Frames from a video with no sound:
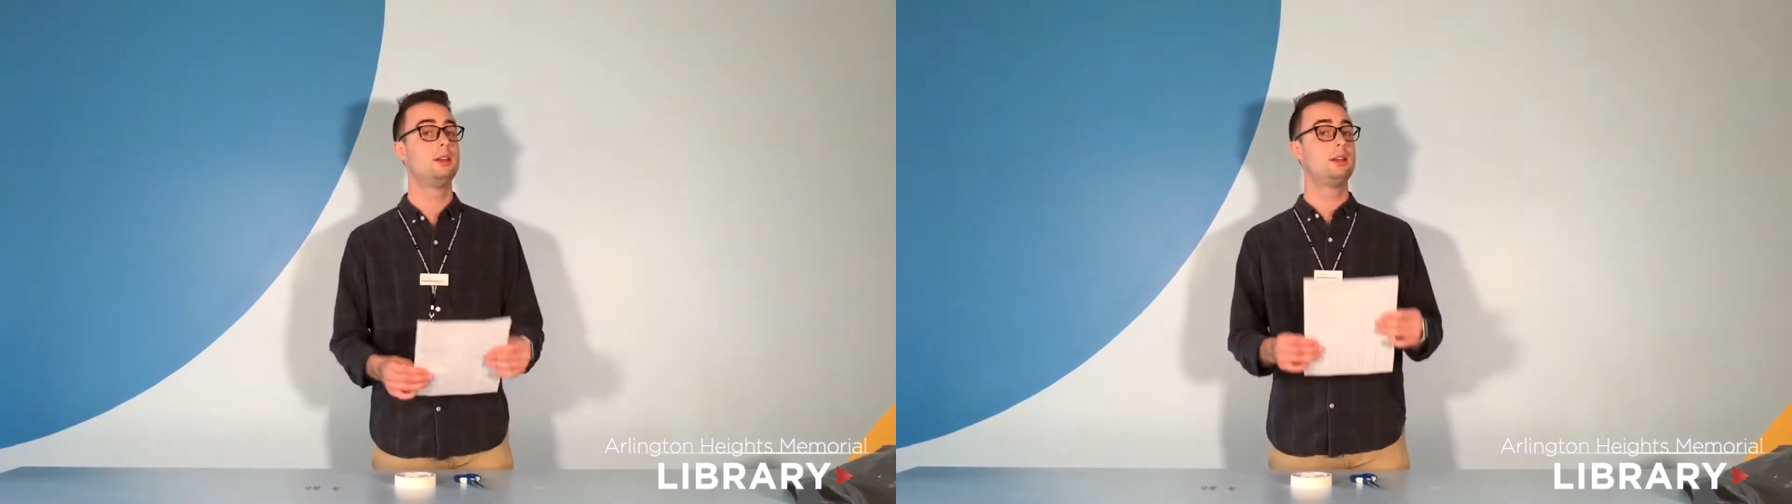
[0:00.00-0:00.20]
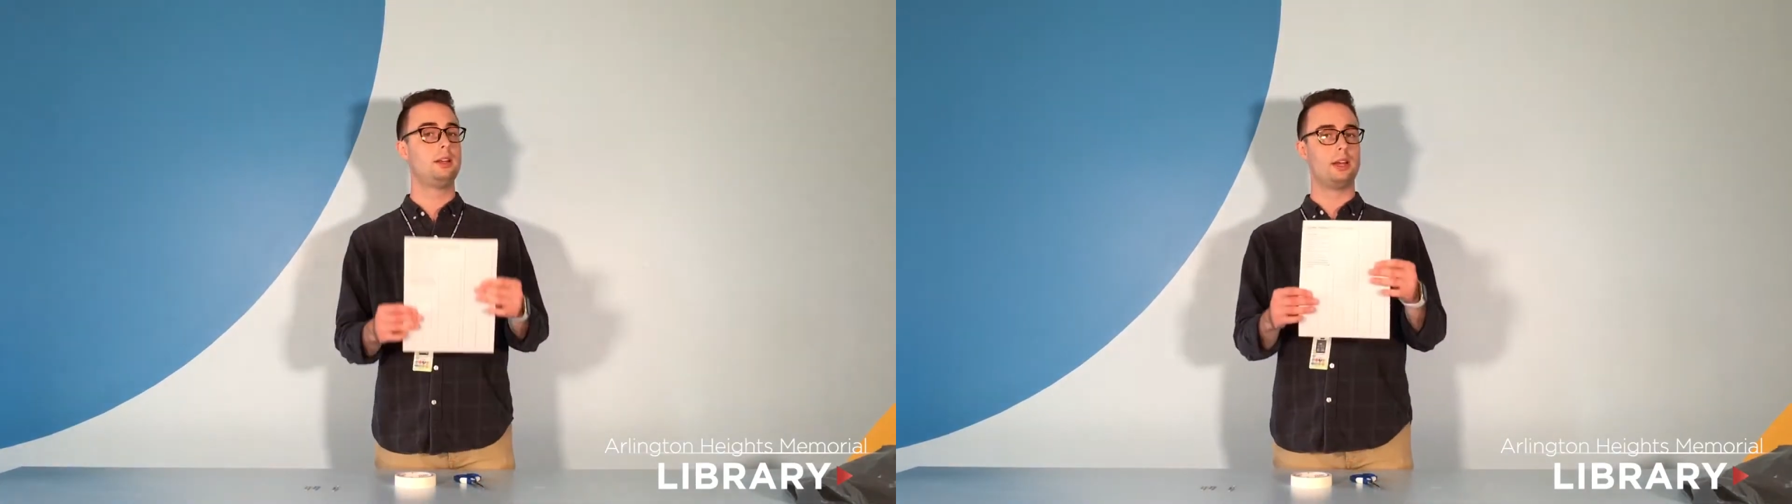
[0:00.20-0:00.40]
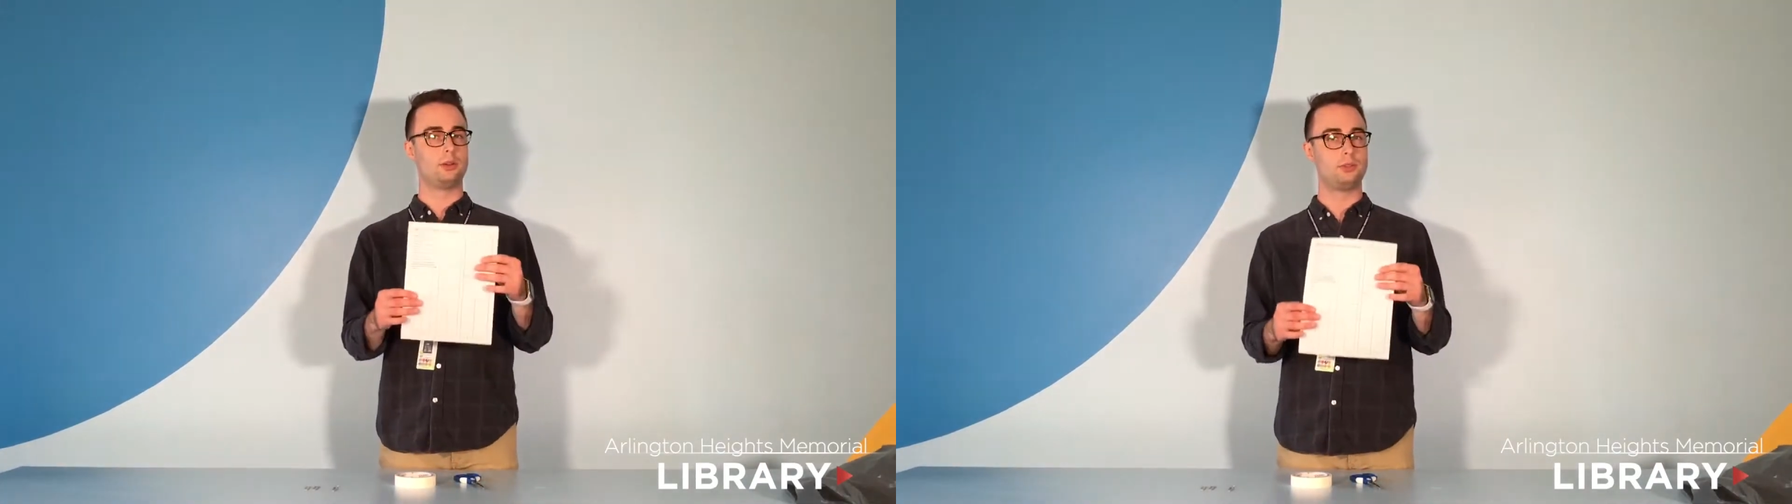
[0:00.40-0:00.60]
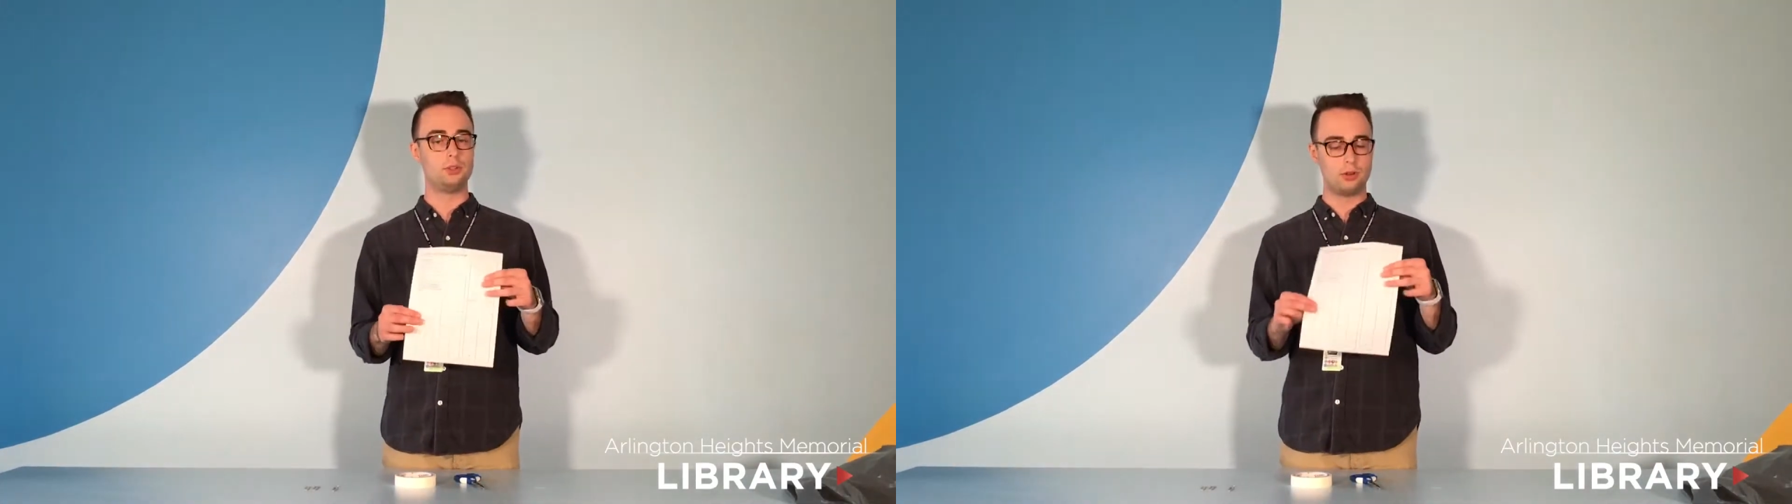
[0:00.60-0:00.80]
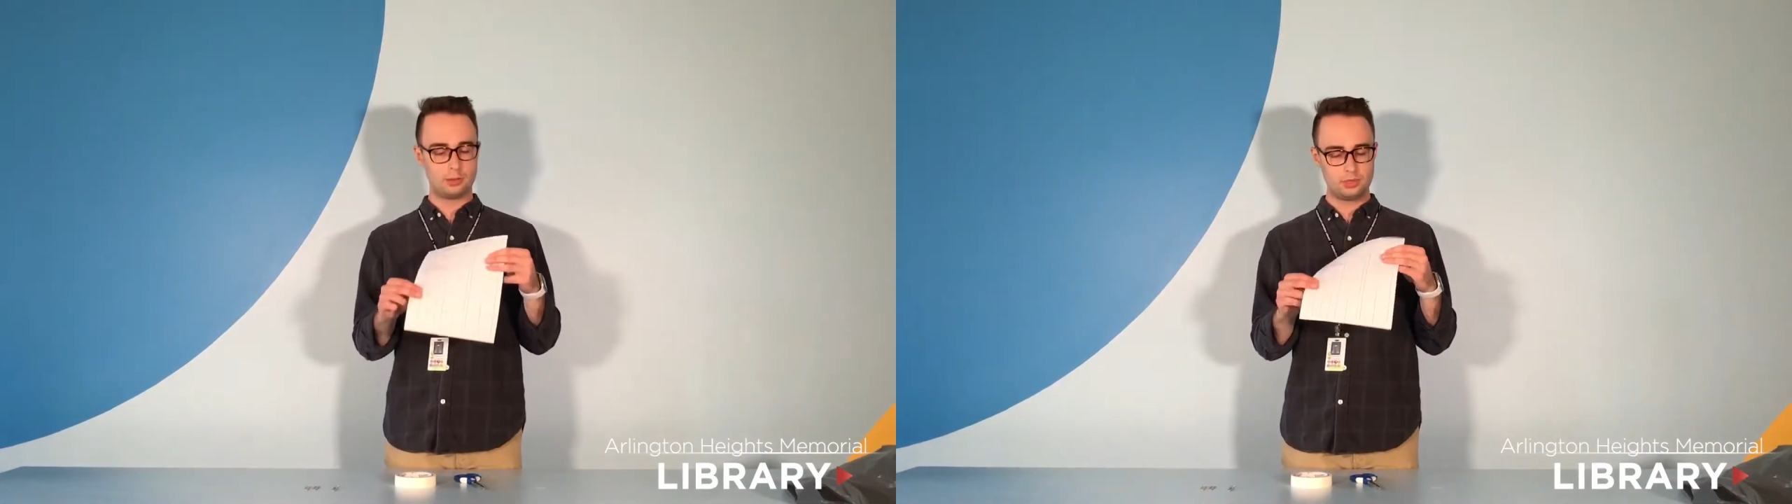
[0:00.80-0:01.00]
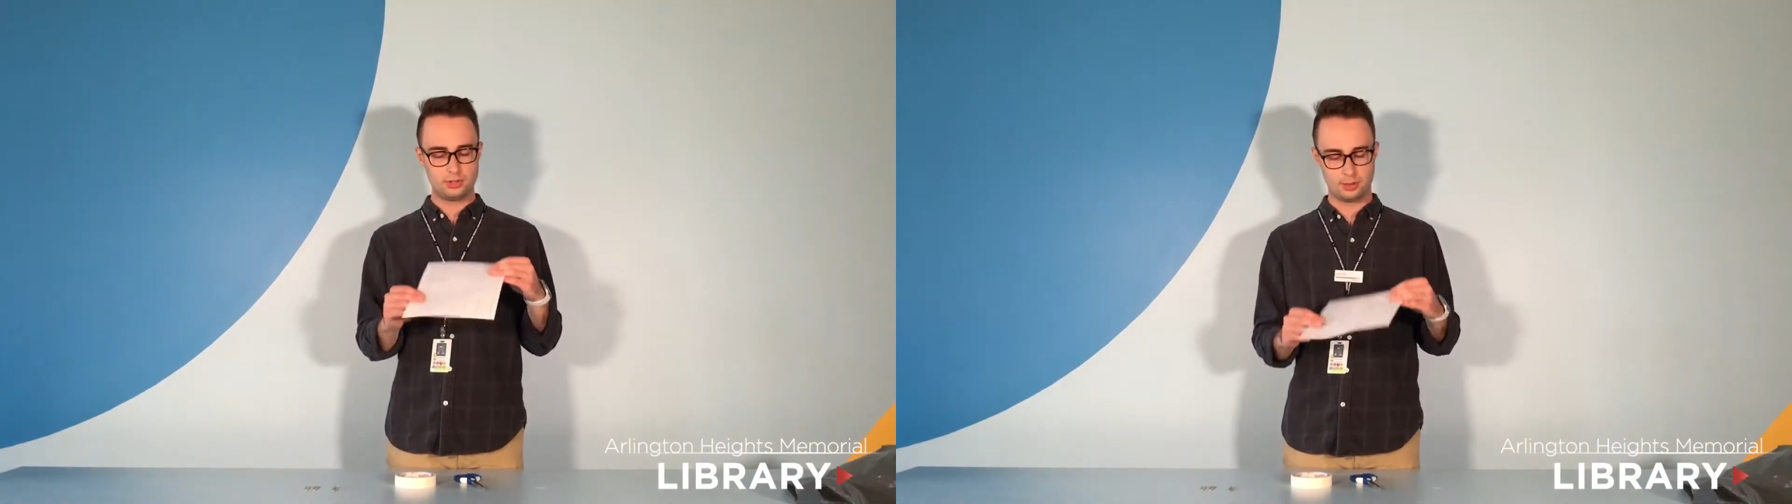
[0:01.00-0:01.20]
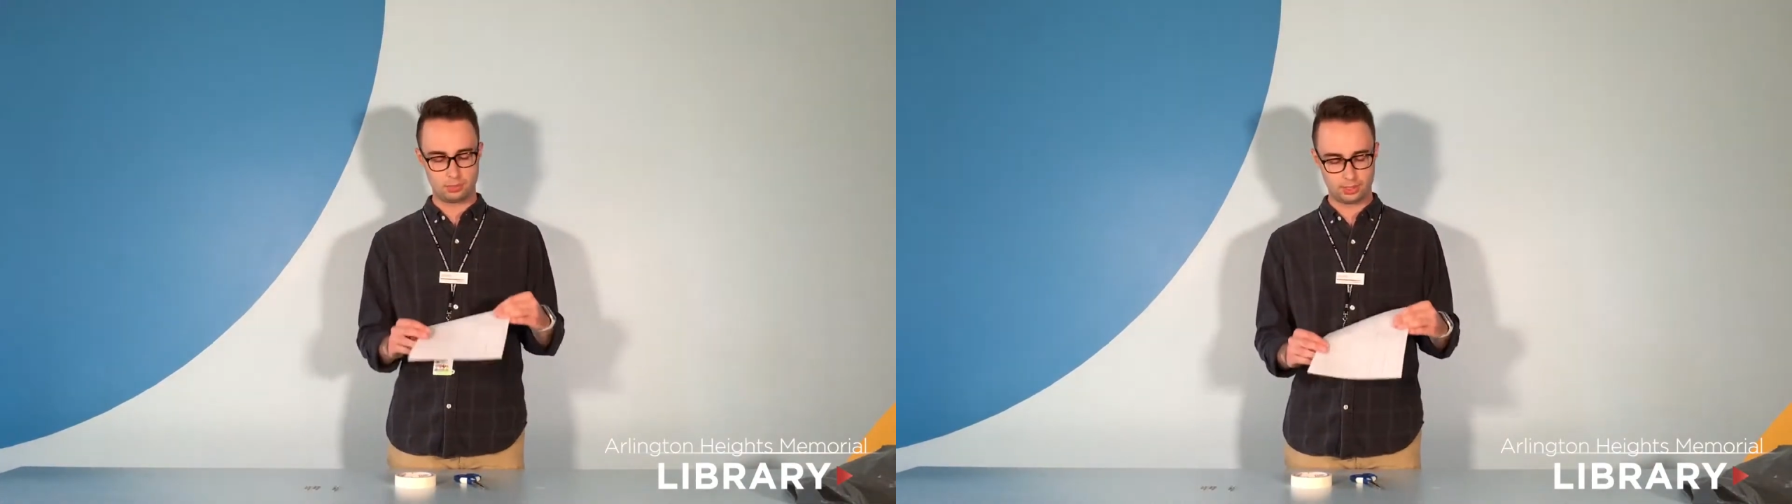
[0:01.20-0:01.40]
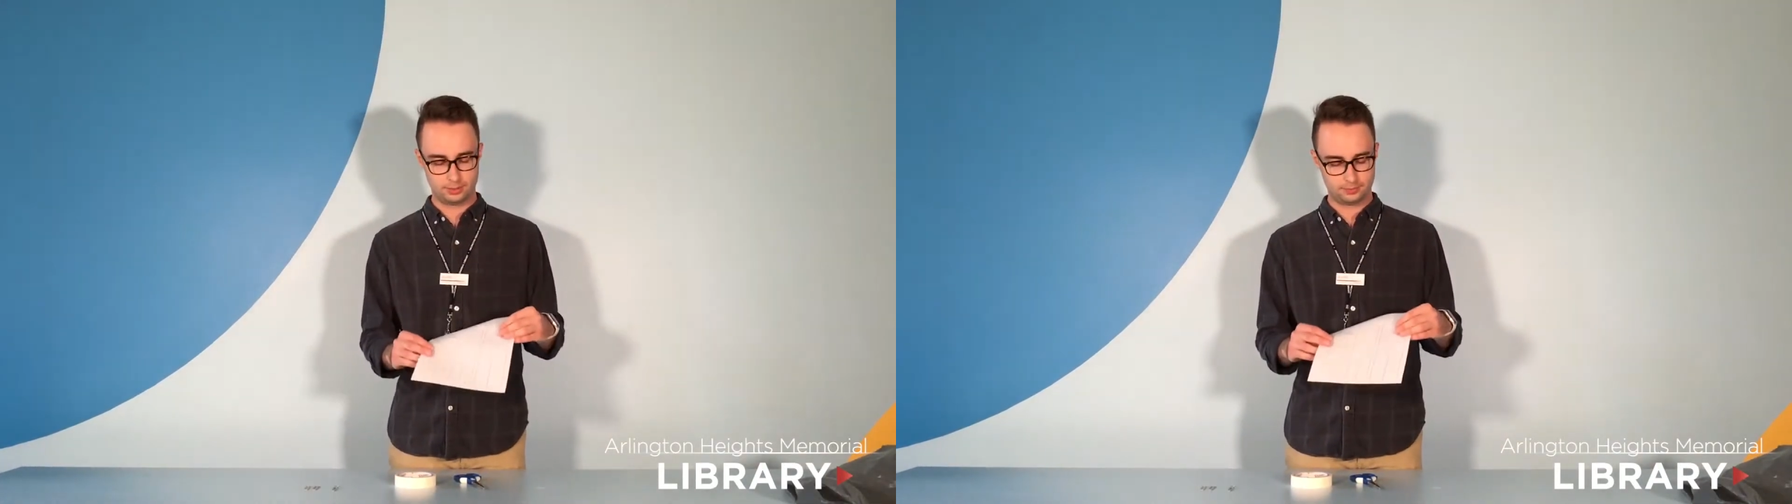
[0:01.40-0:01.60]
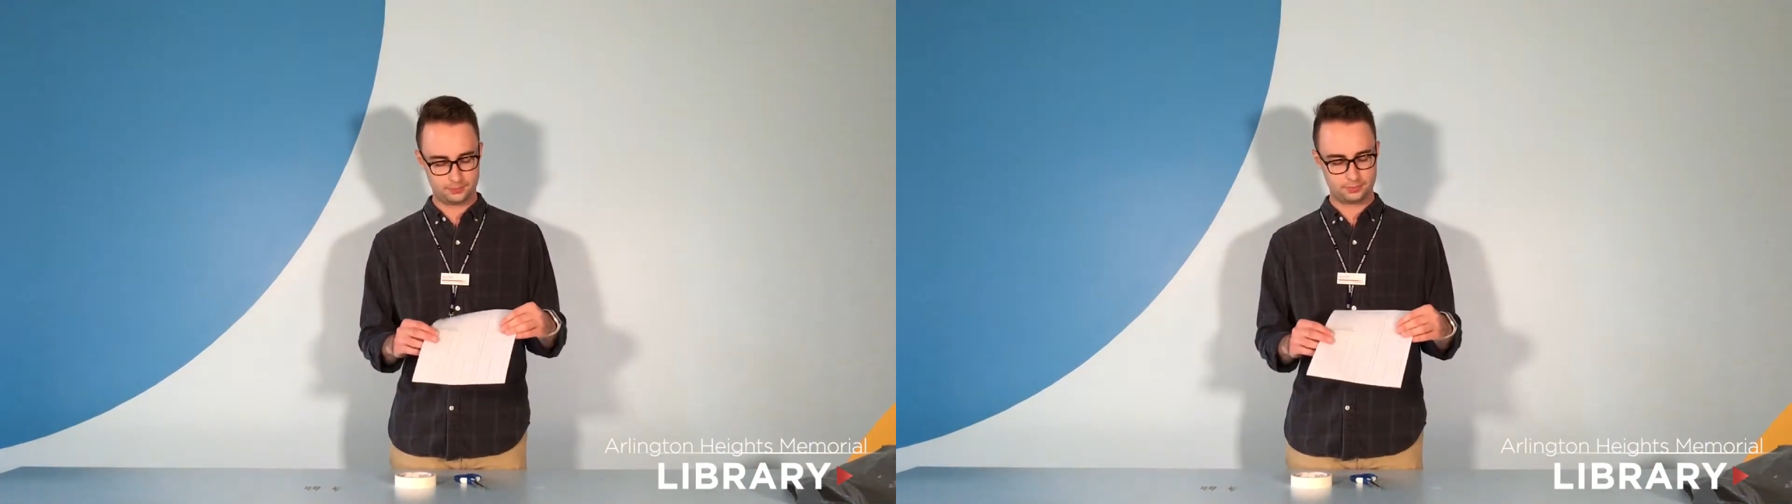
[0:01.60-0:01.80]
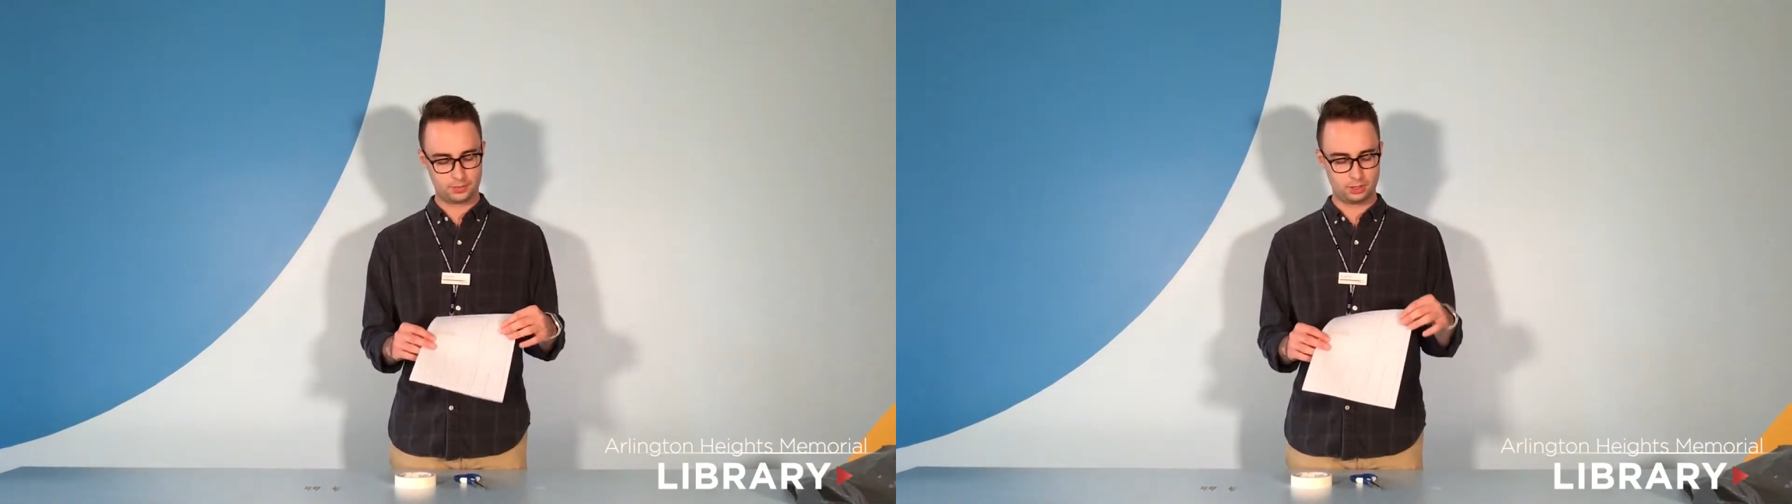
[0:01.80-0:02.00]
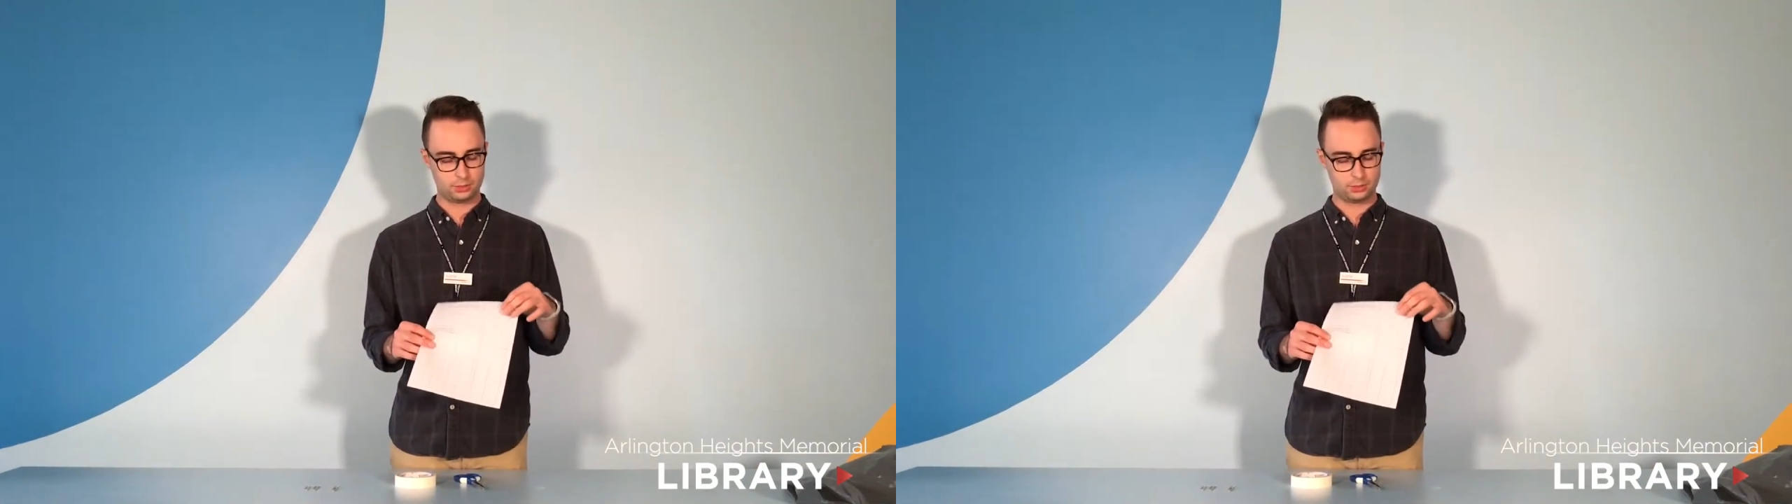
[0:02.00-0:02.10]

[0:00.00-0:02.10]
Now, if you grab your template, you'll